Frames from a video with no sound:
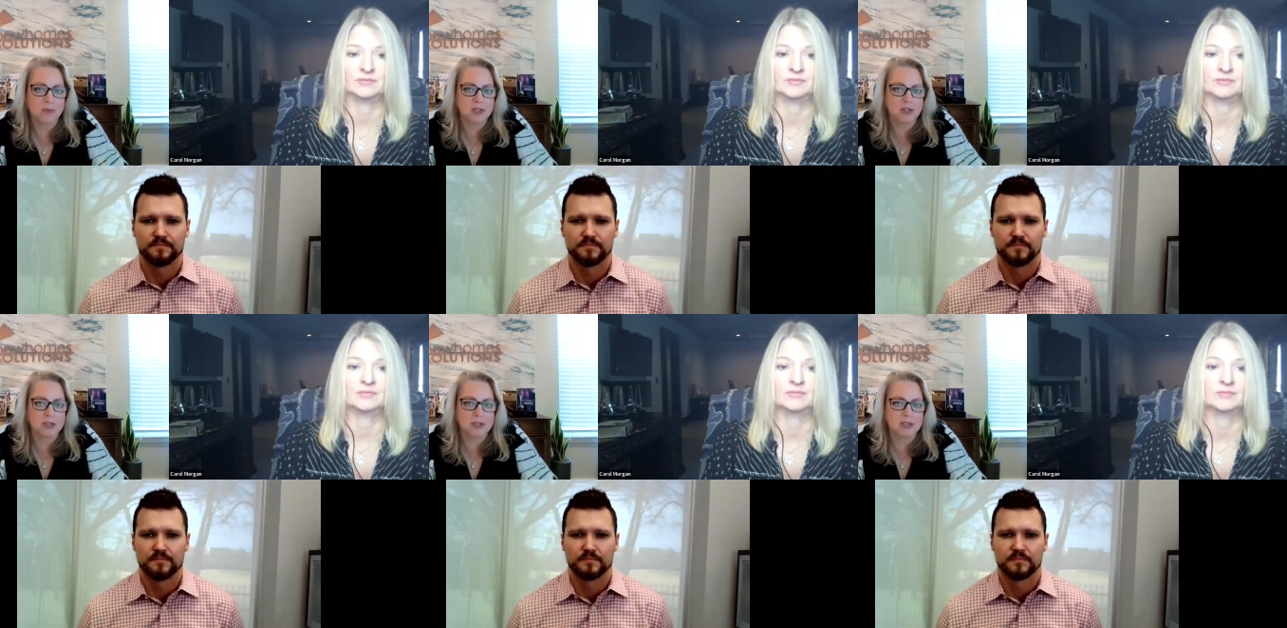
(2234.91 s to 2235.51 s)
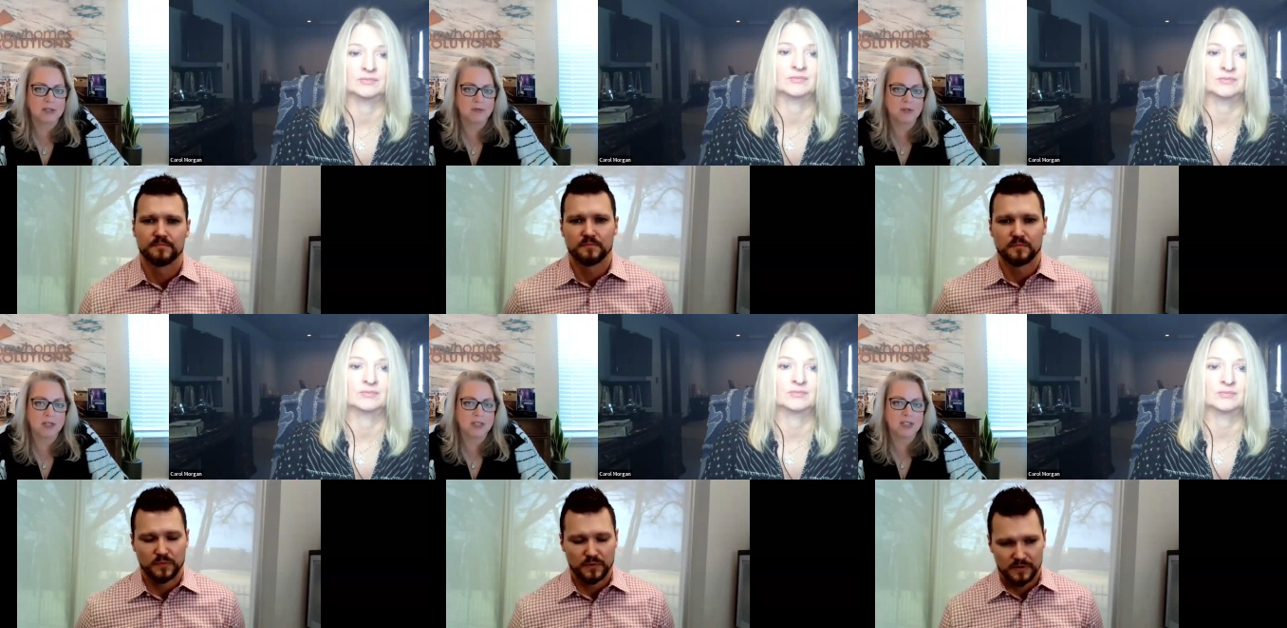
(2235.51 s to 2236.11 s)
Speaker 1: propositions,
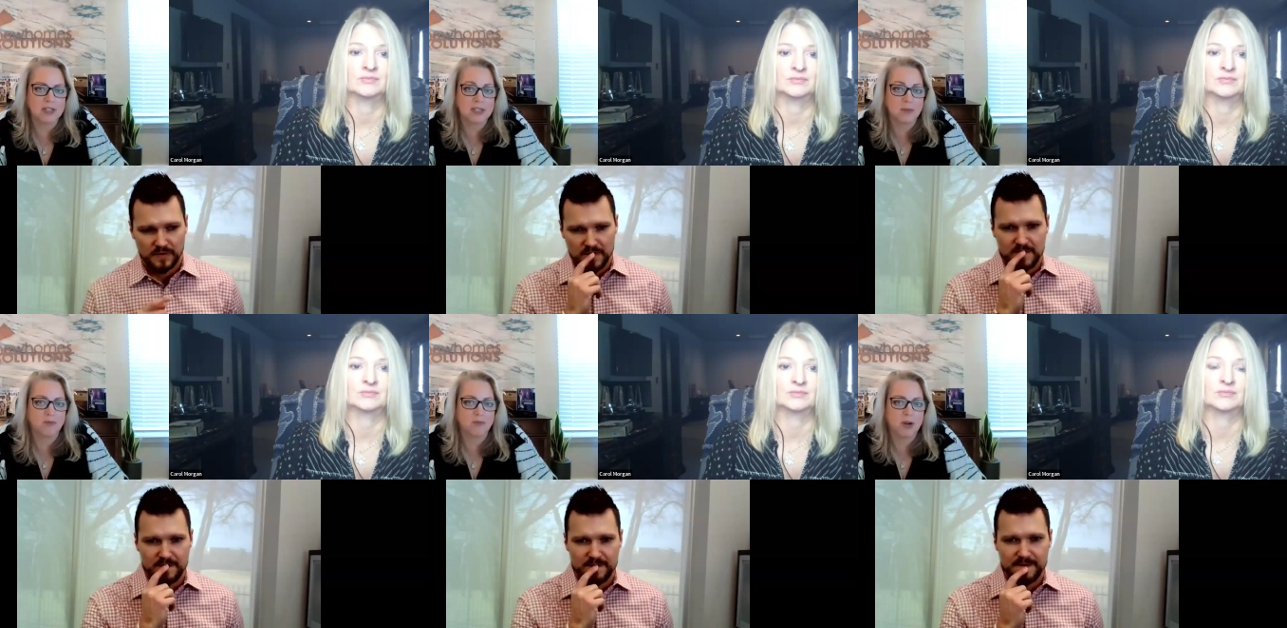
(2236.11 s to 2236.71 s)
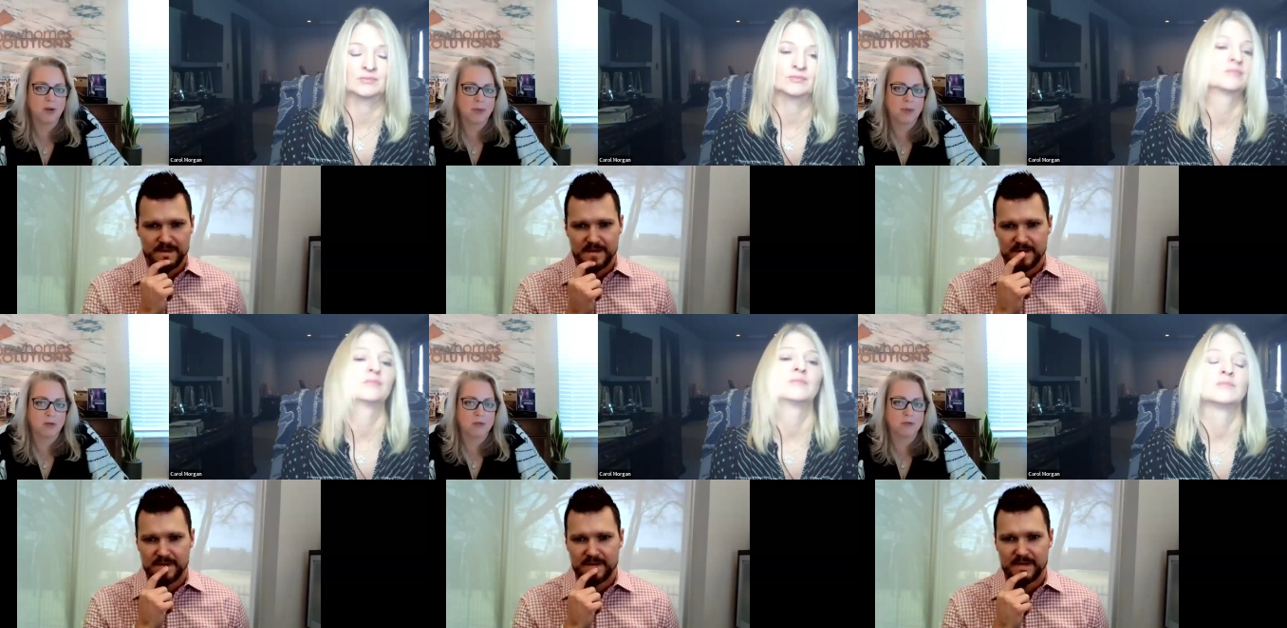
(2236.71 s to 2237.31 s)
and it's it's a
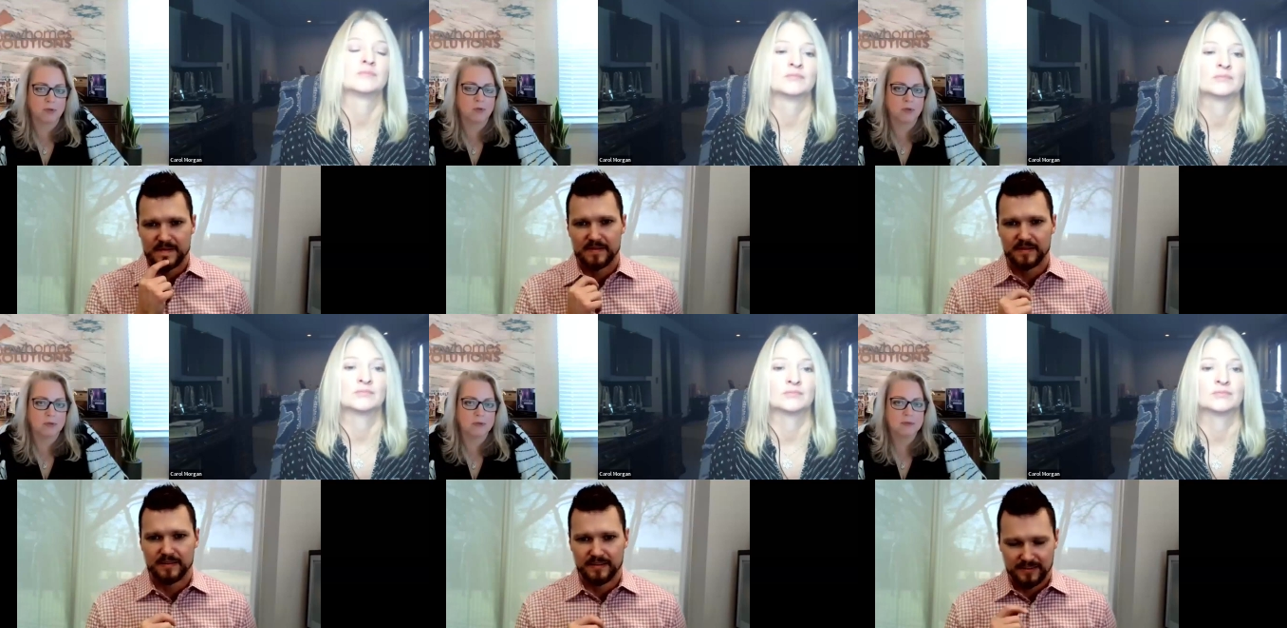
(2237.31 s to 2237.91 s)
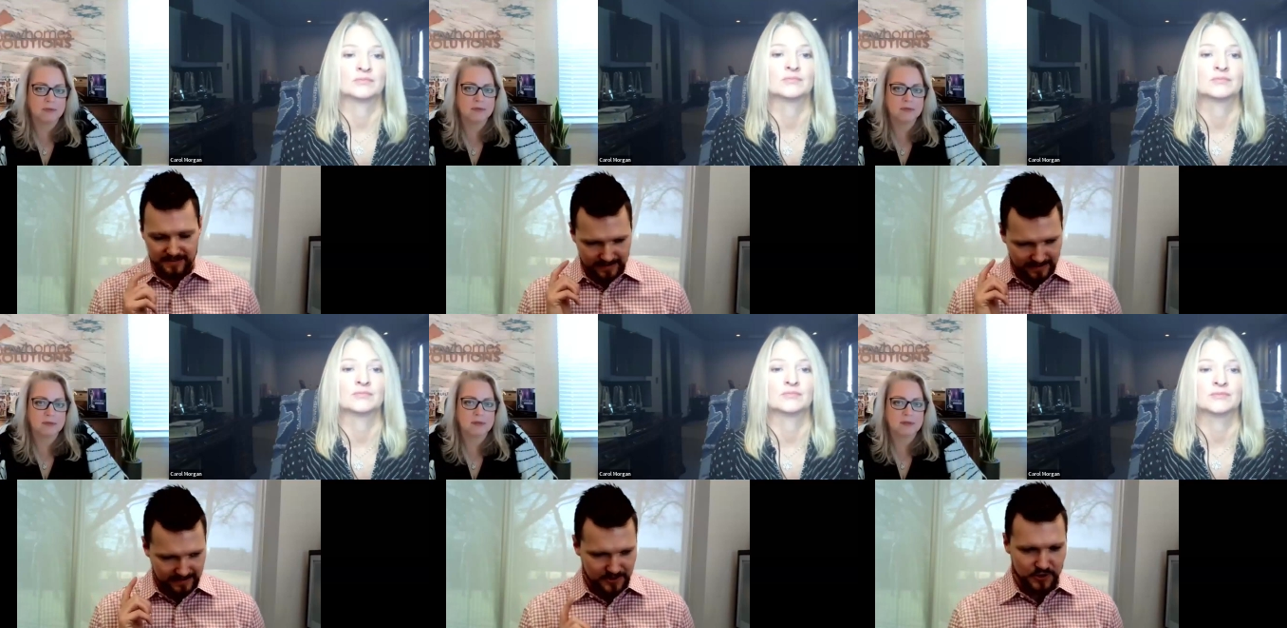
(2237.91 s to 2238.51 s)
very powerful tool.
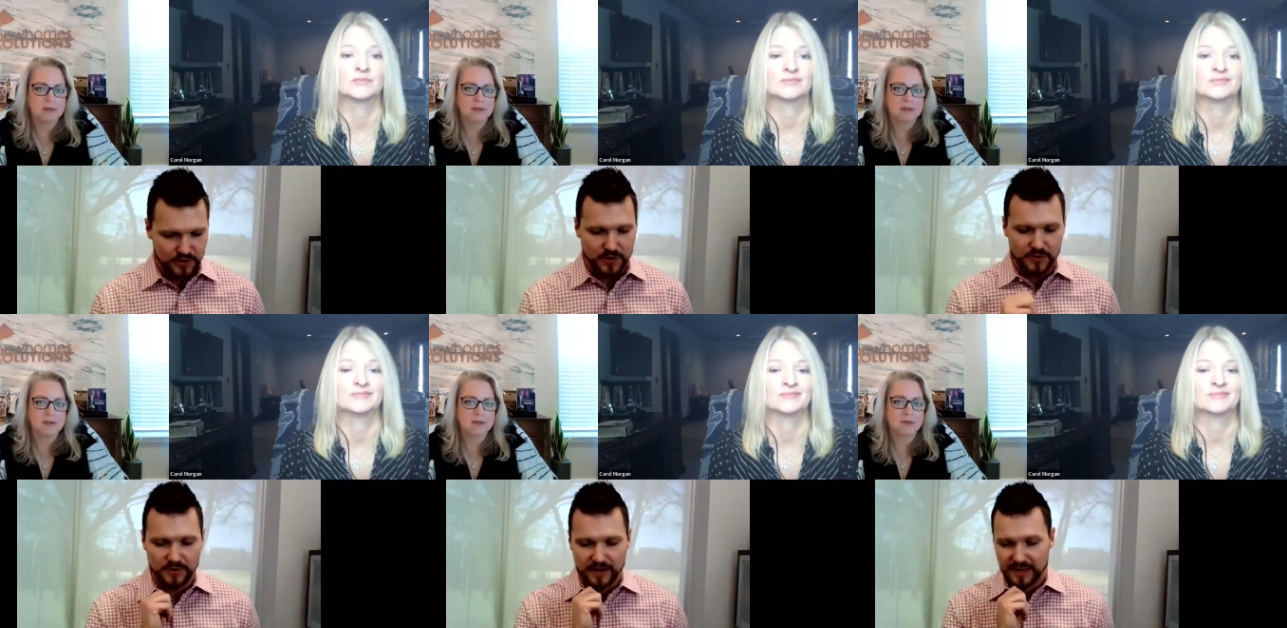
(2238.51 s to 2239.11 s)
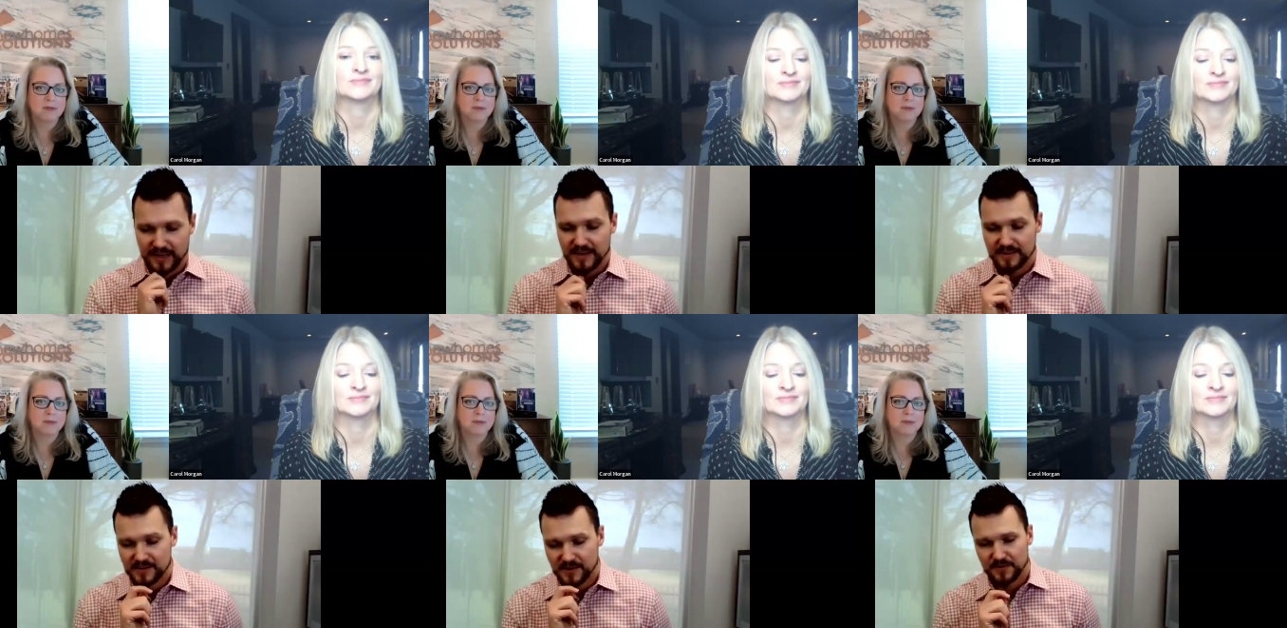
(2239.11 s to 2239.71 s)
Speaker 2: So
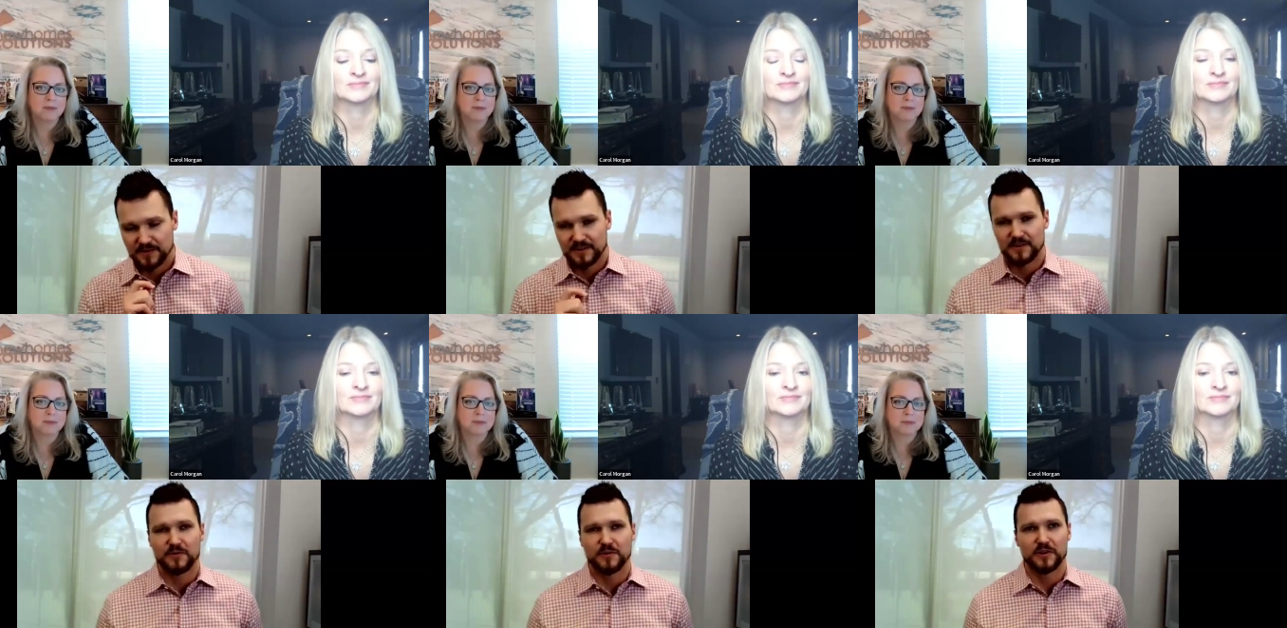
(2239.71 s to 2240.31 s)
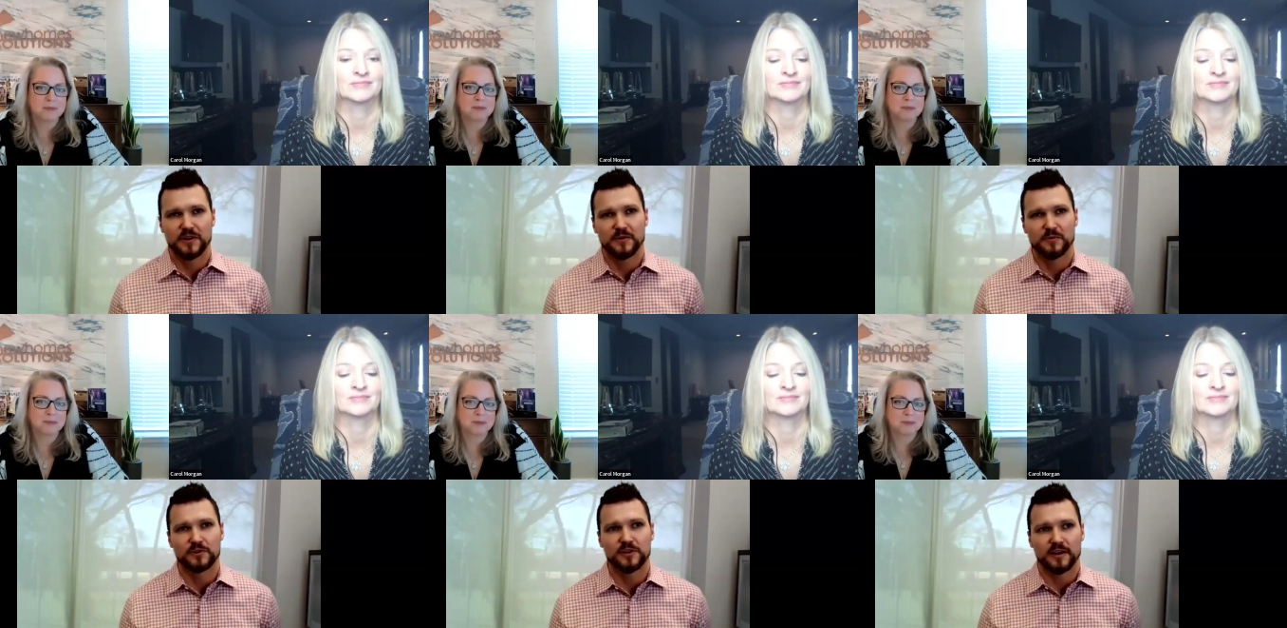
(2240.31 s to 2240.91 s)
again, so you,
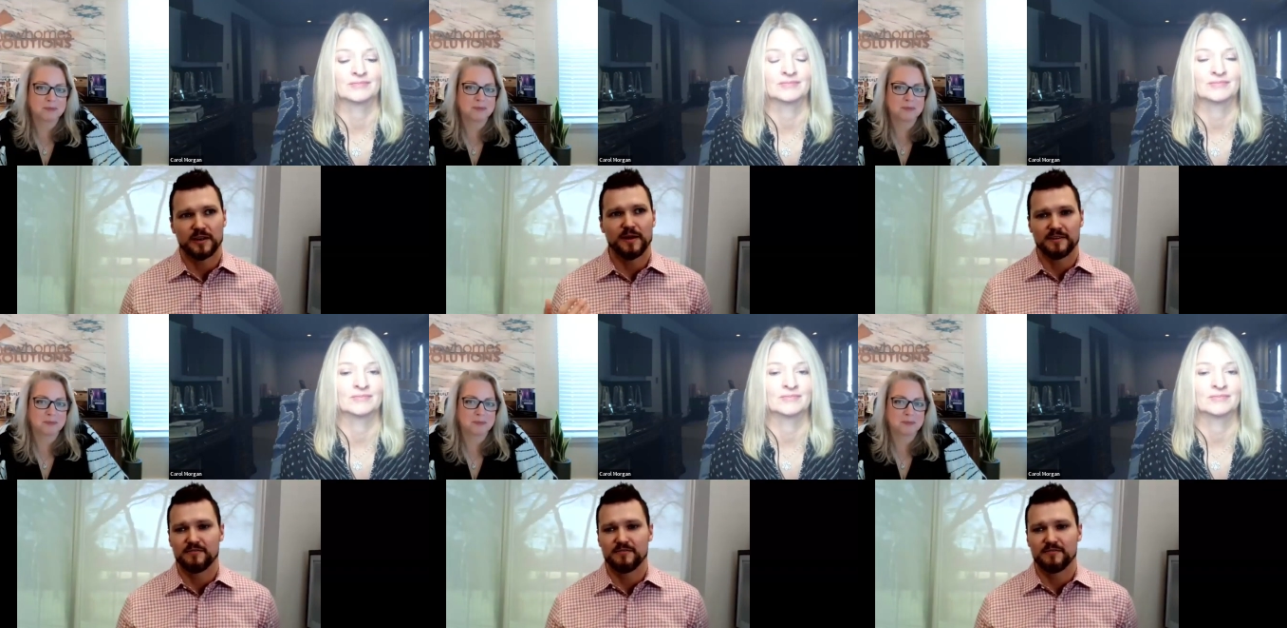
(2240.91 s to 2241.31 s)
we're talking about